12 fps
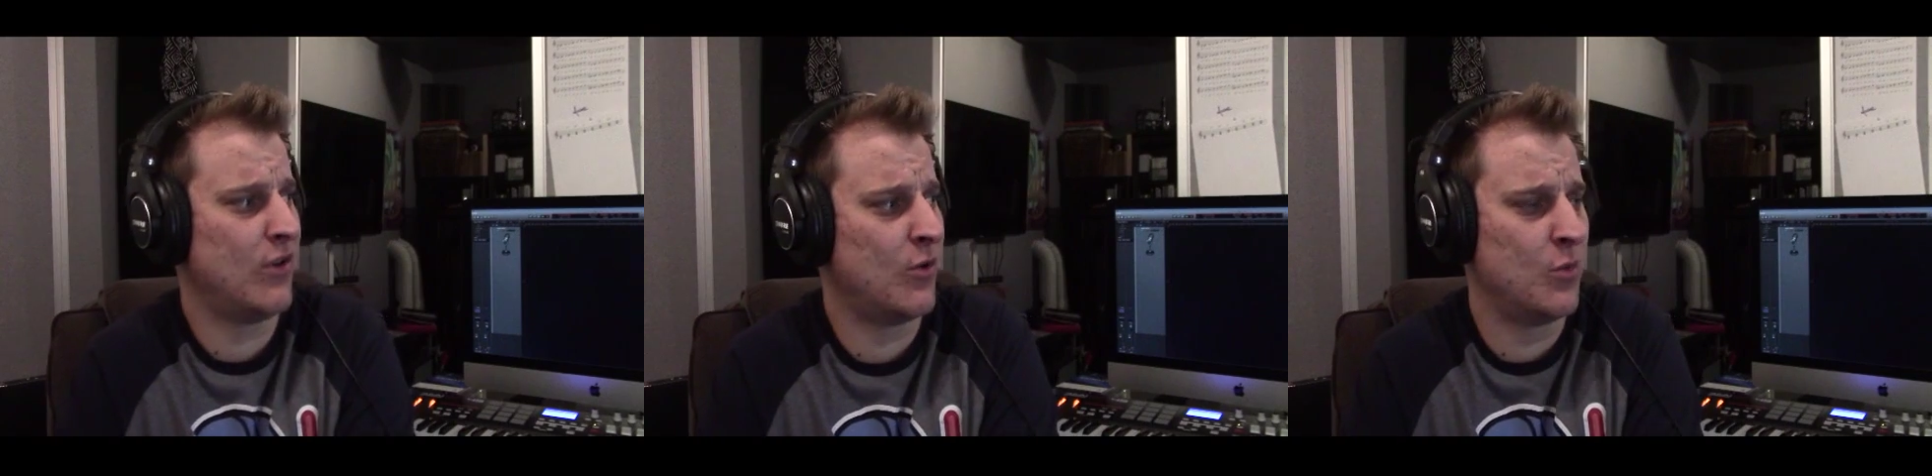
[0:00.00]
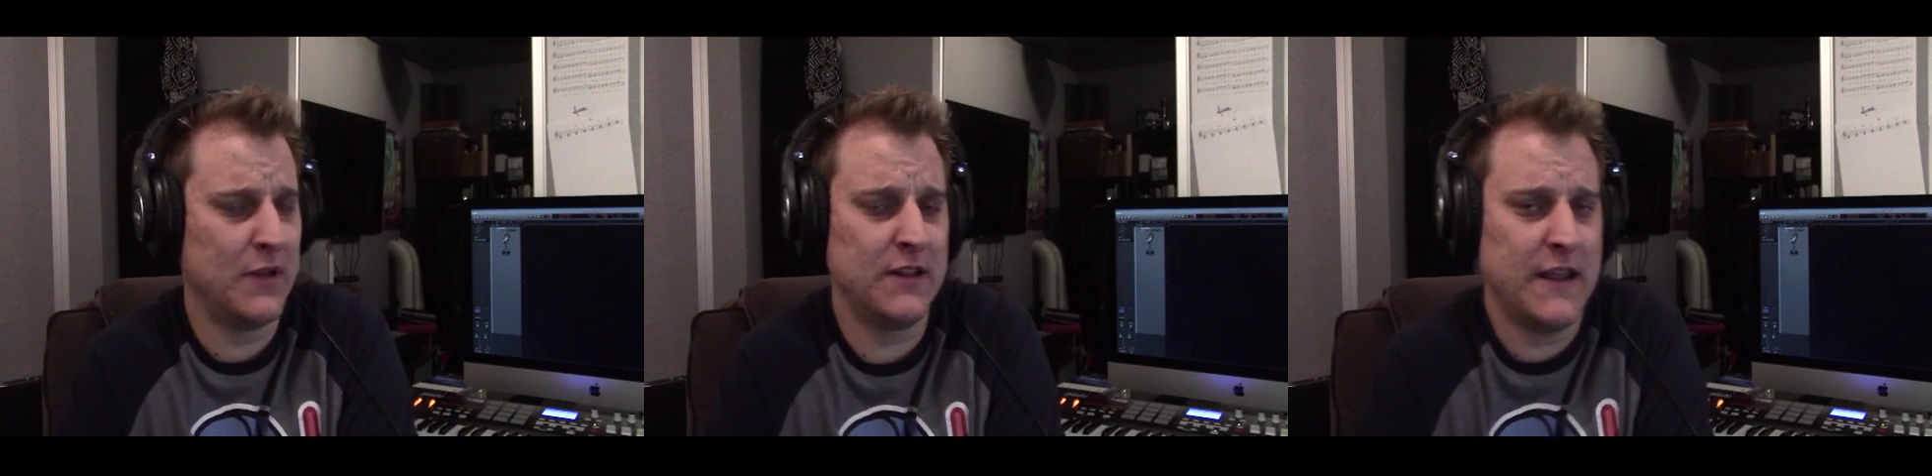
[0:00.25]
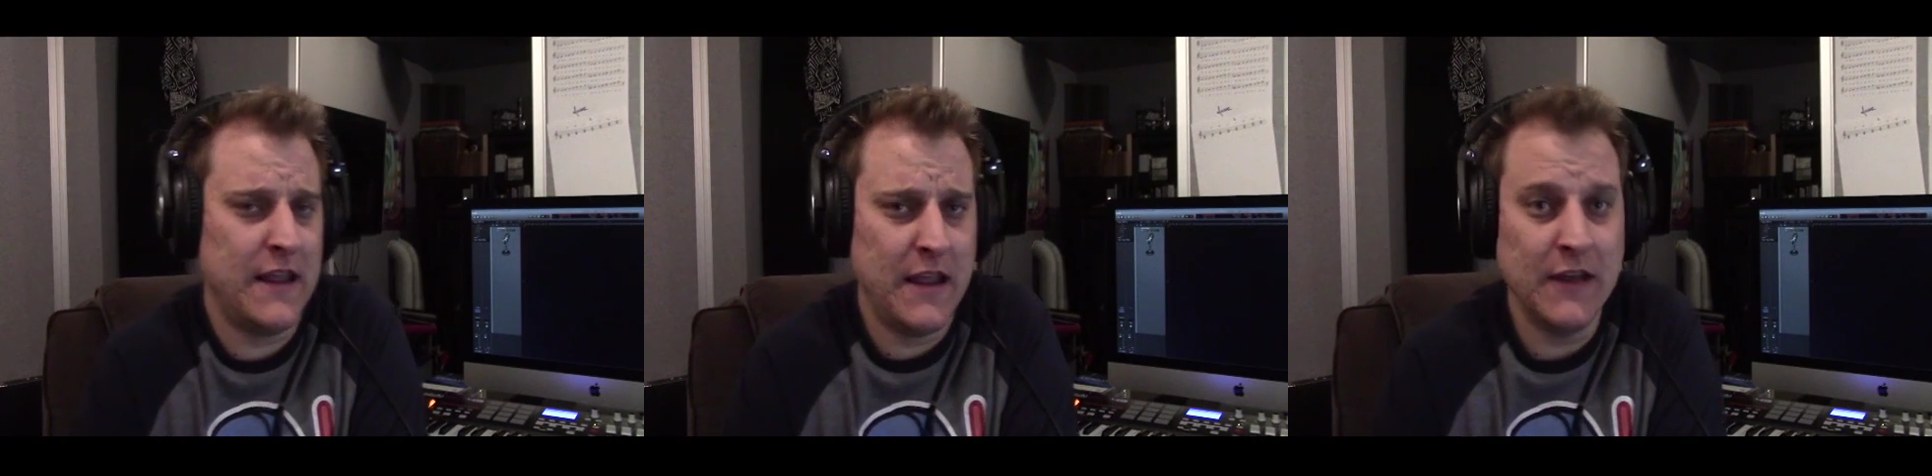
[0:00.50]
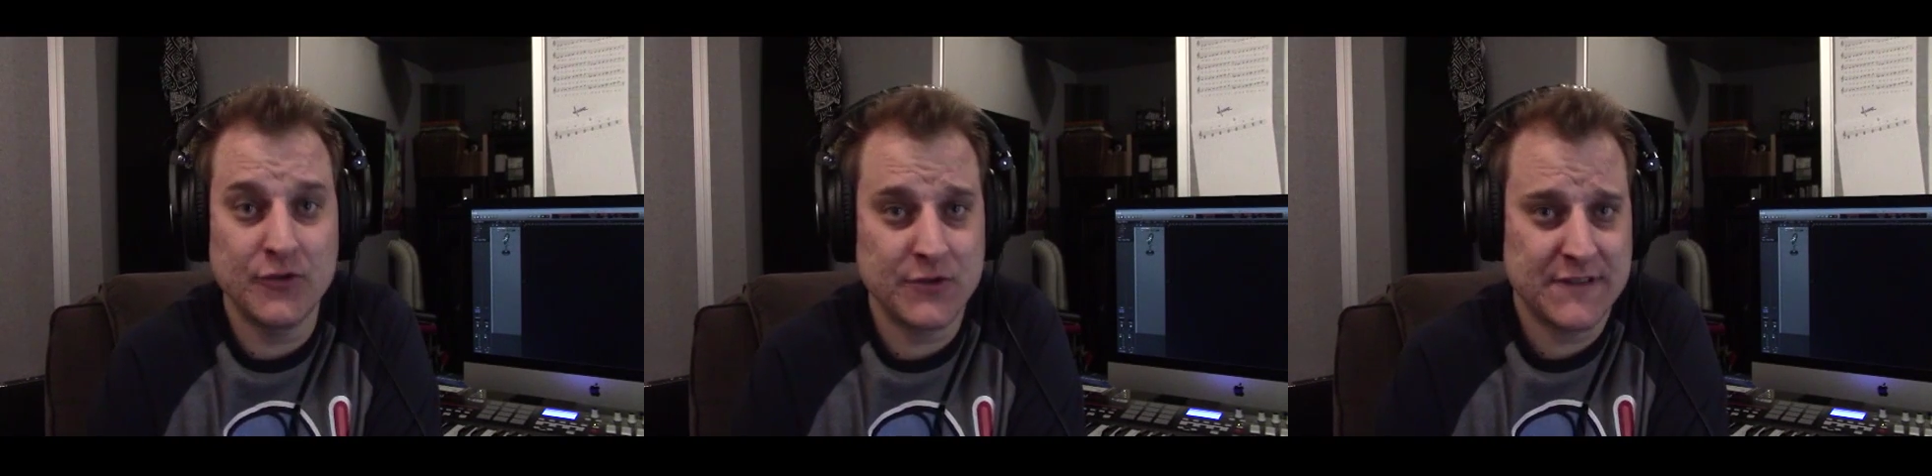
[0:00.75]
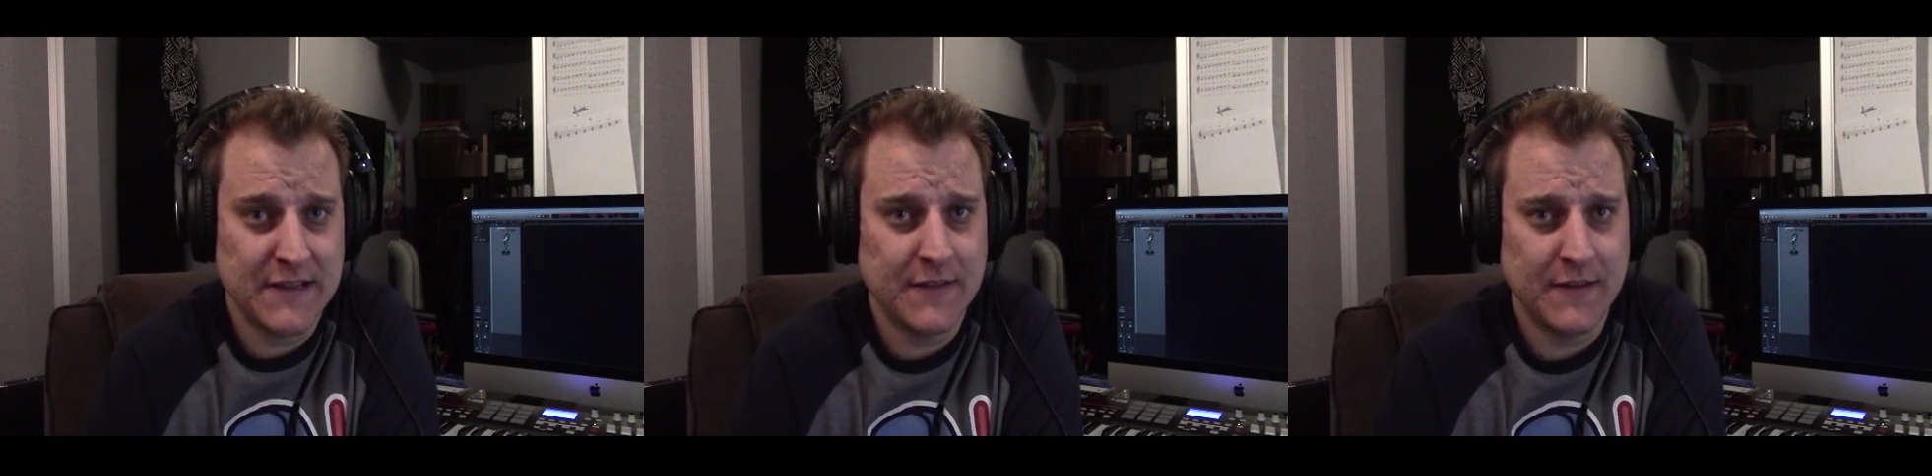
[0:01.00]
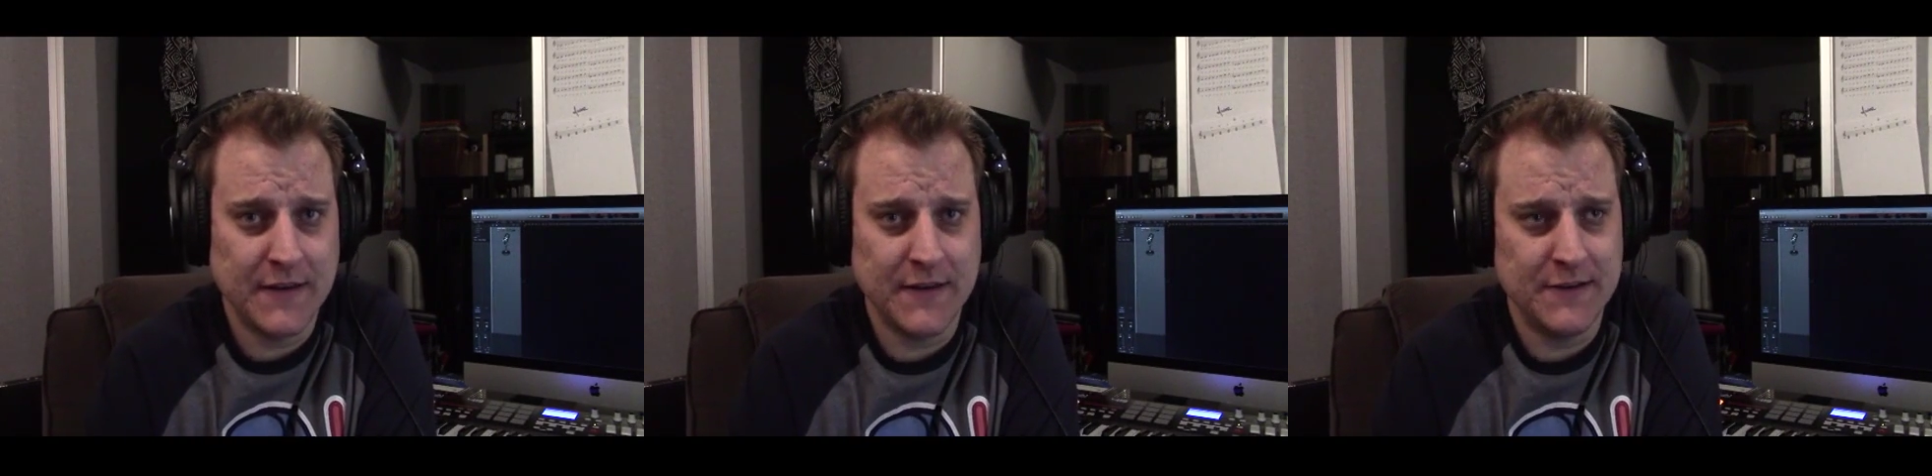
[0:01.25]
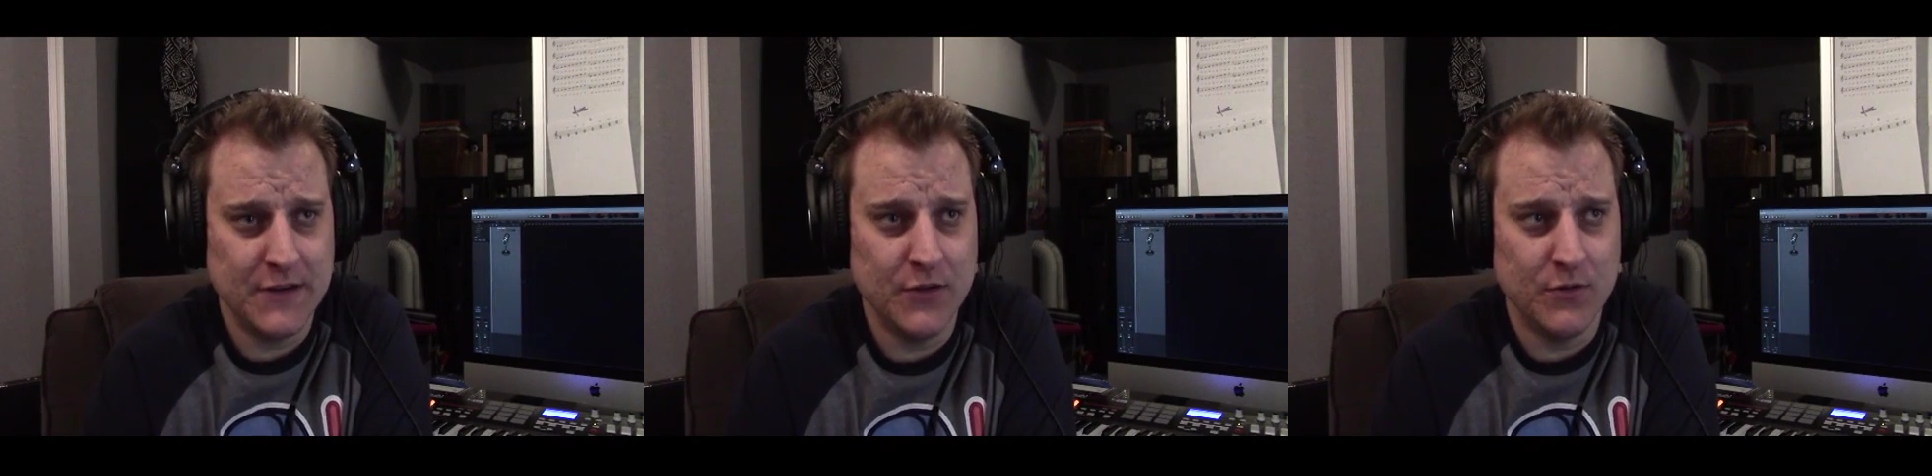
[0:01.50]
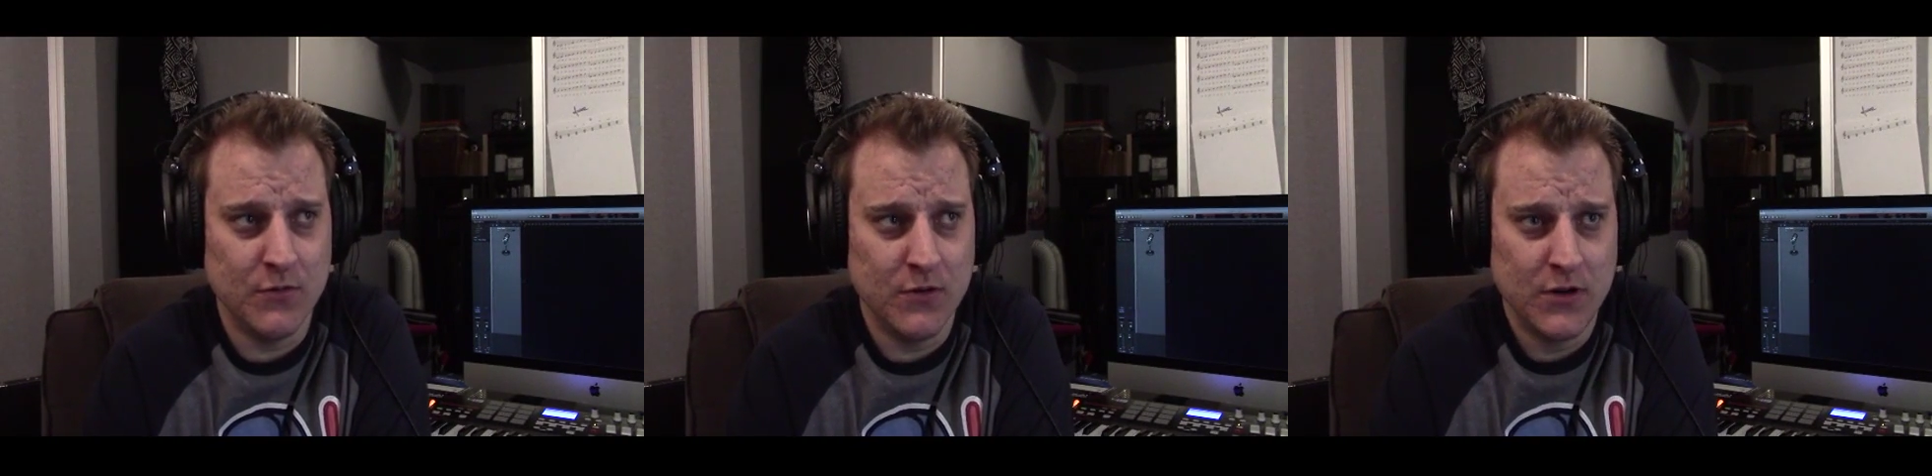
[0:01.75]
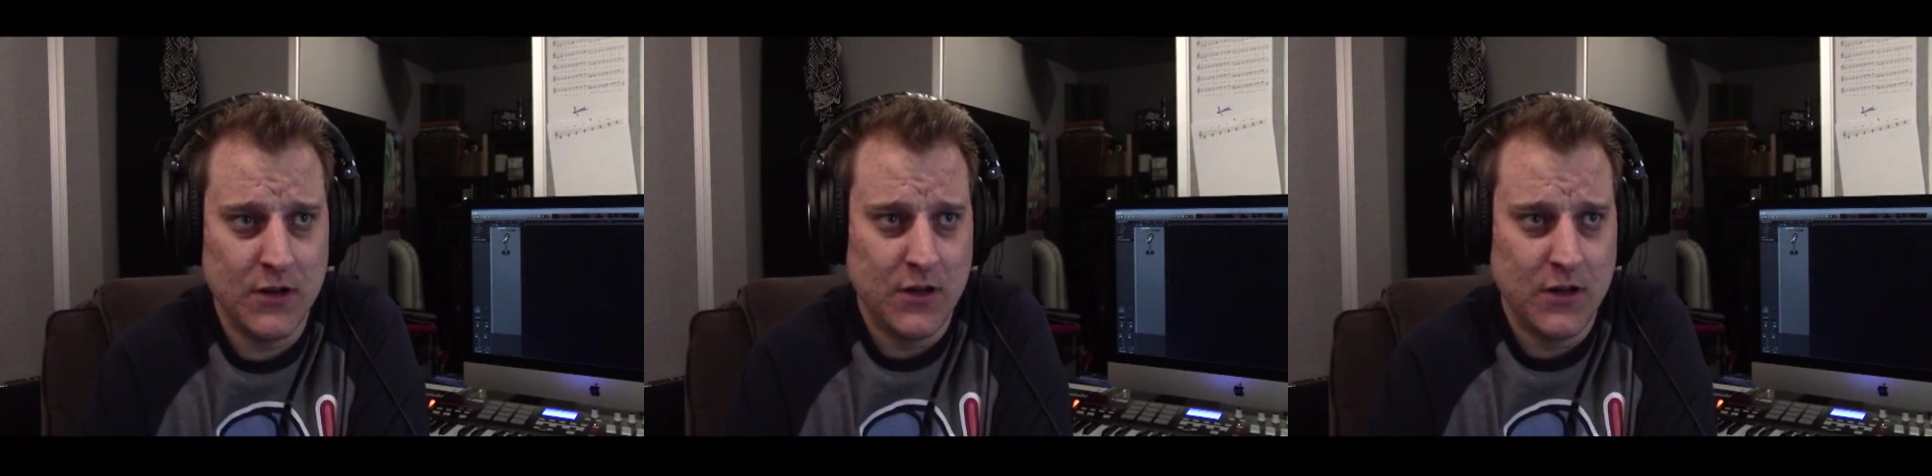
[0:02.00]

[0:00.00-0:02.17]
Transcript: a really interesting thing to do.